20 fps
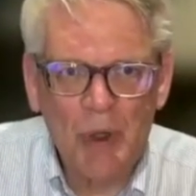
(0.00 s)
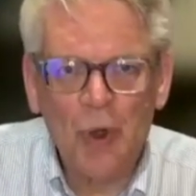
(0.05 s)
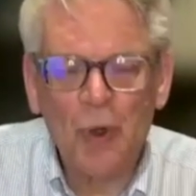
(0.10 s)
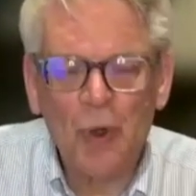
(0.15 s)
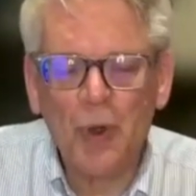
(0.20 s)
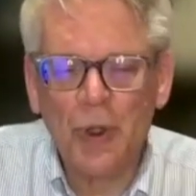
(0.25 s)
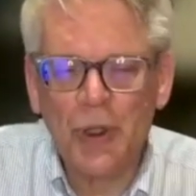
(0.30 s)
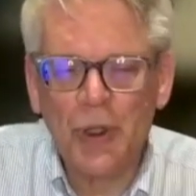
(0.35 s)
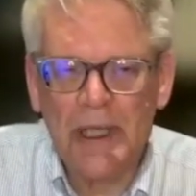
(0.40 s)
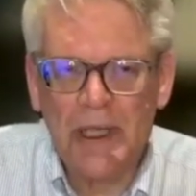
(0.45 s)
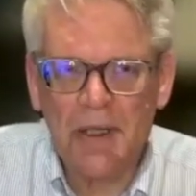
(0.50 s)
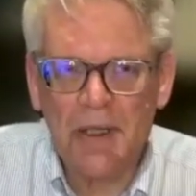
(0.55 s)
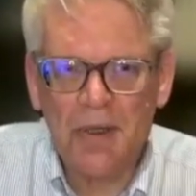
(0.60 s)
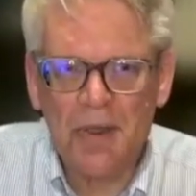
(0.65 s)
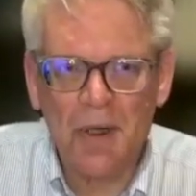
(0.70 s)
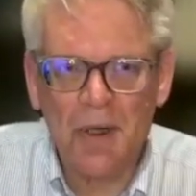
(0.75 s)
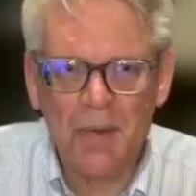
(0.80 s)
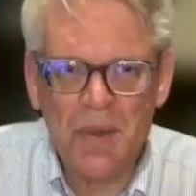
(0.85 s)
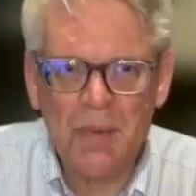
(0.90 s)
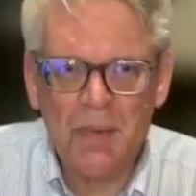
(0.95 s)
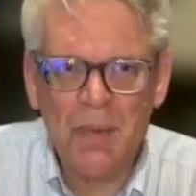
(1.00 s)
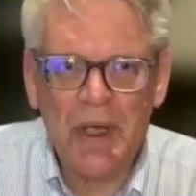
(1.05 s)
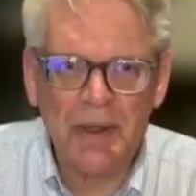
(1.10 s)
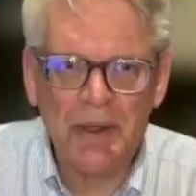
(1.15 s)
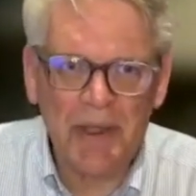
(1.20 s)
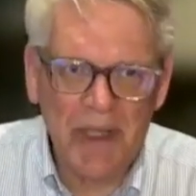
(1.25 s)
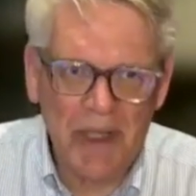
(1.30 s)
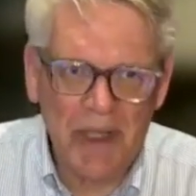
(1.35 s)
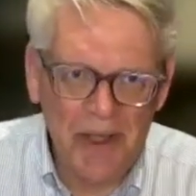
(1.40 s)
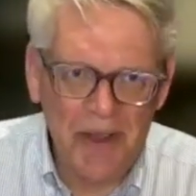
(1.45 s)
Googling the terms
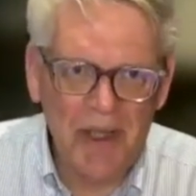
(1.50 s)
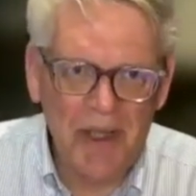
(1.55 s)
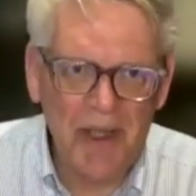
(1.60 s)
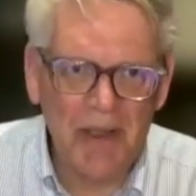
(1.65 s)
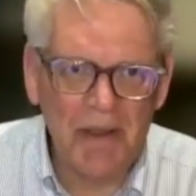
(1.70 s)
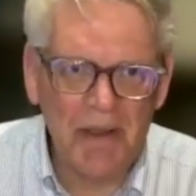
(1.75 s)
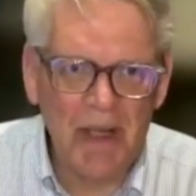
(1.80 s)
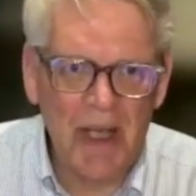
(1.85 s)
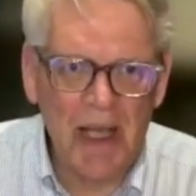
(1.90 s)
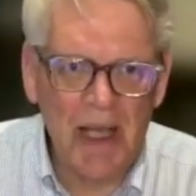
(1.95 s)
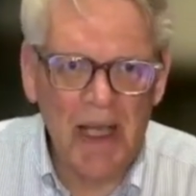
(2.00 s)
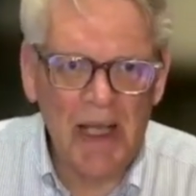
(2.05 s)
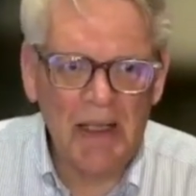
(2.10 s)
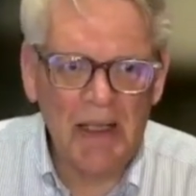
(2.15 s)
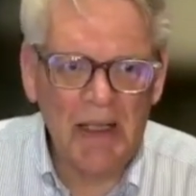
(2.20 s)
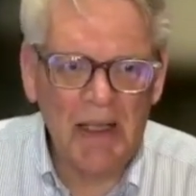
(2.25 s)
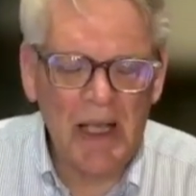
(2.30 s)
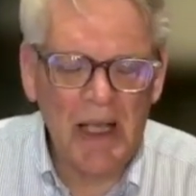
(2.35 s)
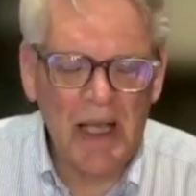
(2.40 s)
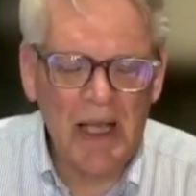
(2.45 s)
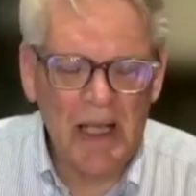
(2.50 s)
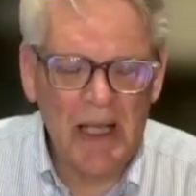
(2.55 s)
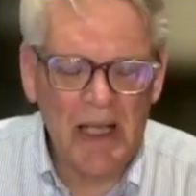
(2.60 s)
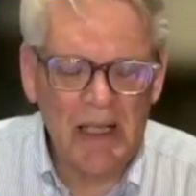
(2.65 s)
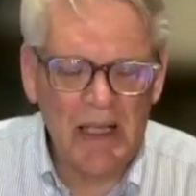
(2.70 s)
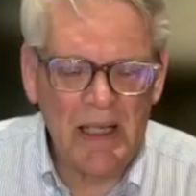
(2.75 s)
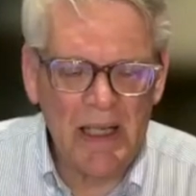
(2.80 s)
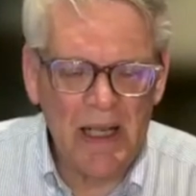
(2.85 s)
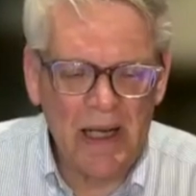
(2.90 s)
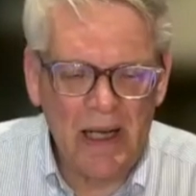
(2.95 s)
mental health and
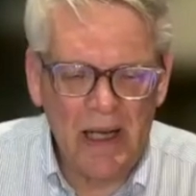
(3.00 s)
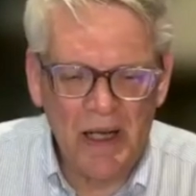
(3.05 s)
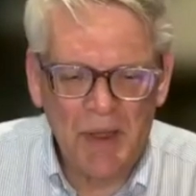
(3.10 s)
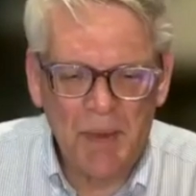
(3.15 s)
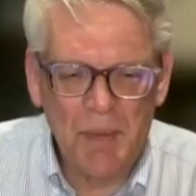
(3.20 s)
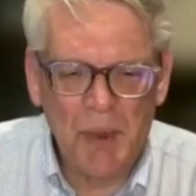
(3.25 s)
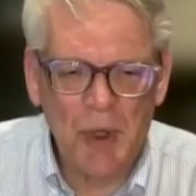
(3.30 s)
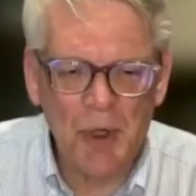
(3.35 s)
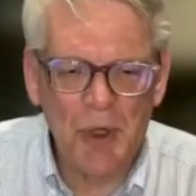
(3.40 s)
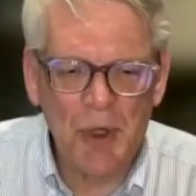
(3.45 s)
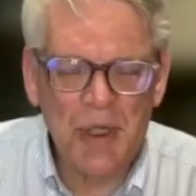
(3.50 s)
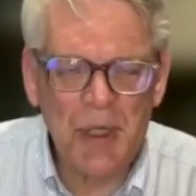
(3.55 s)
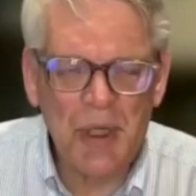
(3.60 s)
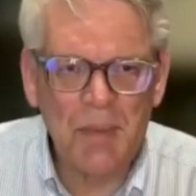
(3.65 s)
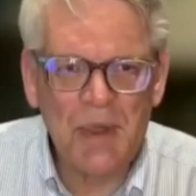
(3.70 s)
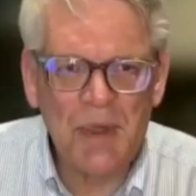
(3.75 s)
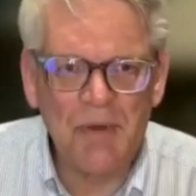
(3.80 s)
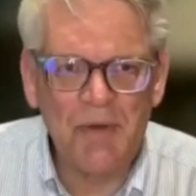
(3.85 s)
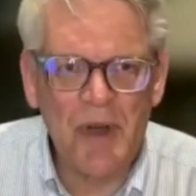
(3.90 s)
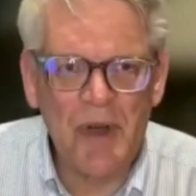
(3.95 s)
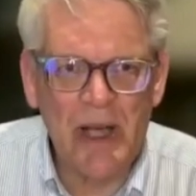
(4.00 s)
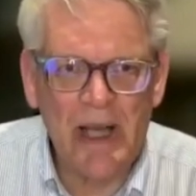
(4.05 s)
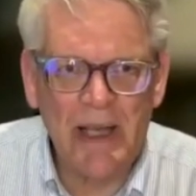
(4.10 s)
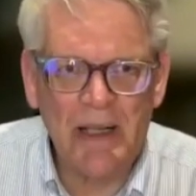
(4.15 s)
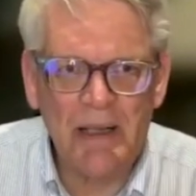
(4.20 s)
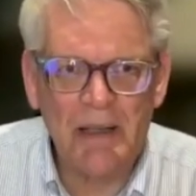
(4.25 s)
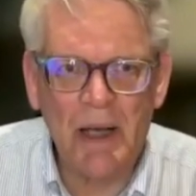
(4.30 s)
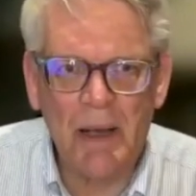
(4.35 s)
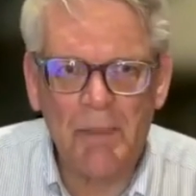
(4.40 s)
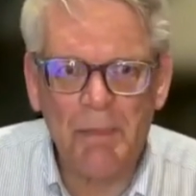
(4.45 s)
entrepreneurship to
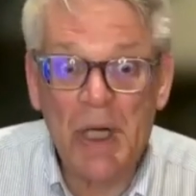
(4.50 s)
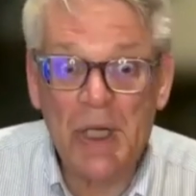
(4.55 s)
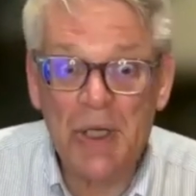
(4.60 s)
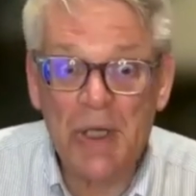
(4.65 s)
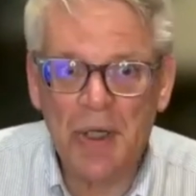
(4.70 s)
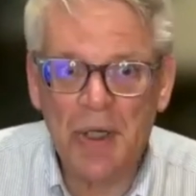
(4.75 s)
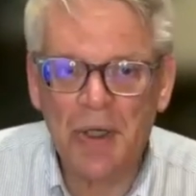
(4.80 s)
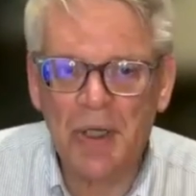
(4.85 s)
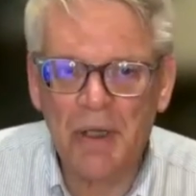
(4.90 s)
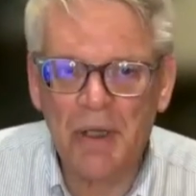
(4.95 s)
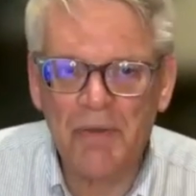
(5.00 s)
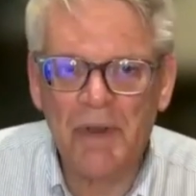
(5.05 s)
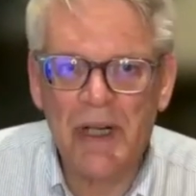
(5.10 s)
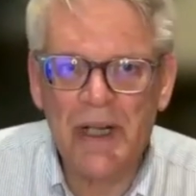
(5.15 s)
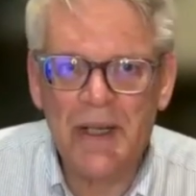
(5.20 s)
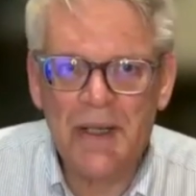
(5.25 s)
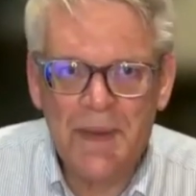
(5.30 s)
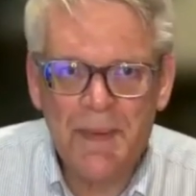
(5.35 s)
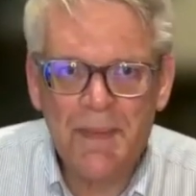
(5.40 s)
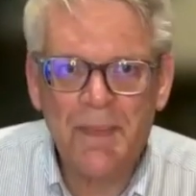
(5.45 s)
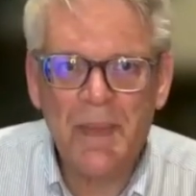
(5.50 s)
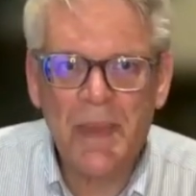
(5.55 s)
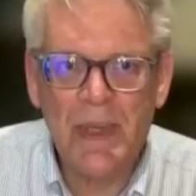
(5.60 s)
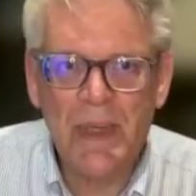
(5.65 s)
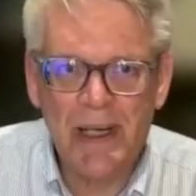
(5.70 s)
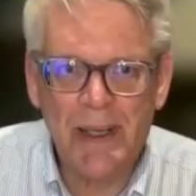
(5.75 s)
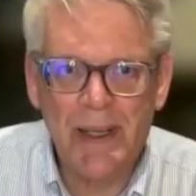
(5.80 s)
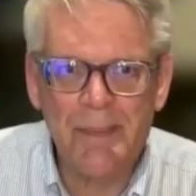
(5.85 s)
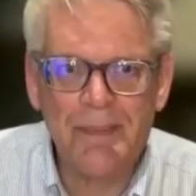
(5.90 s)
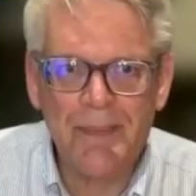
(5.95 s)
find a bunch of good advice.
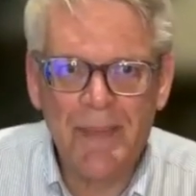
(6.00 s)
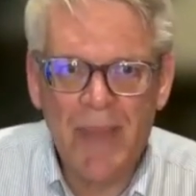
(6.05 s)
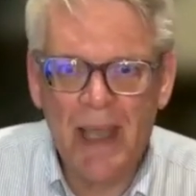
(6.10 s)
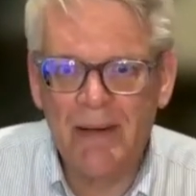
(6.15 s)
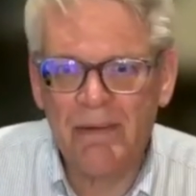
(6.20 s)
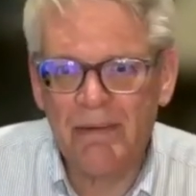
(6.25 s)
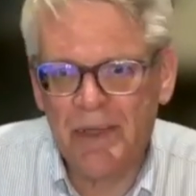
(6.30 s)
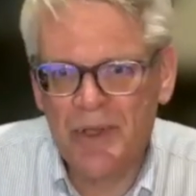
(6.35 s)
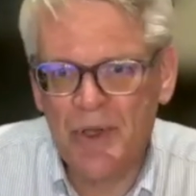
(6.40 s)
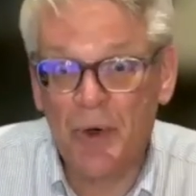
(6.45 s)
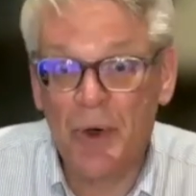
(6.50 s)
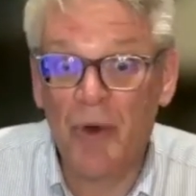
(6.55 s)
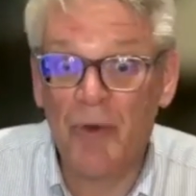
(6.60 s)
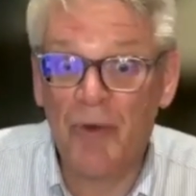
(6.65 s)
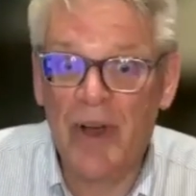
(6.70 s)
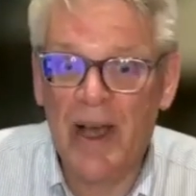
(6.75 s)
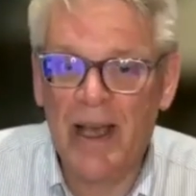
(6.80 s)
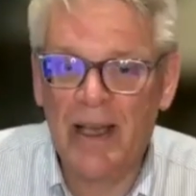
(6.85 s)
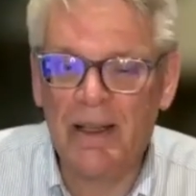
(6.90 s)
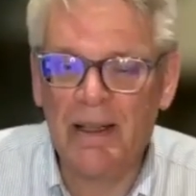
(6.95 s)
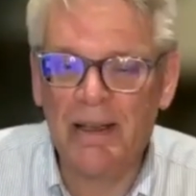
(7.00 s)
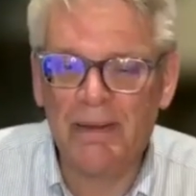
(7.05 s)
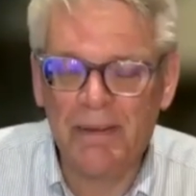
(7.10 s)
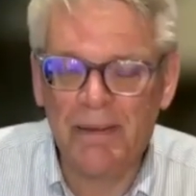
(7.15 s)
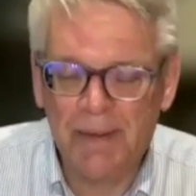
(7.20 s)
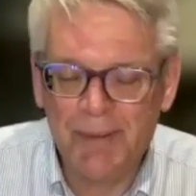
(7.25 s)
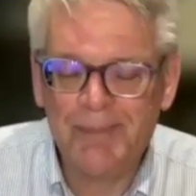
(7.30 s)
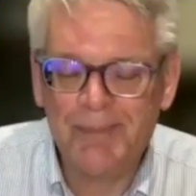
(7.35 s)
And so go find it.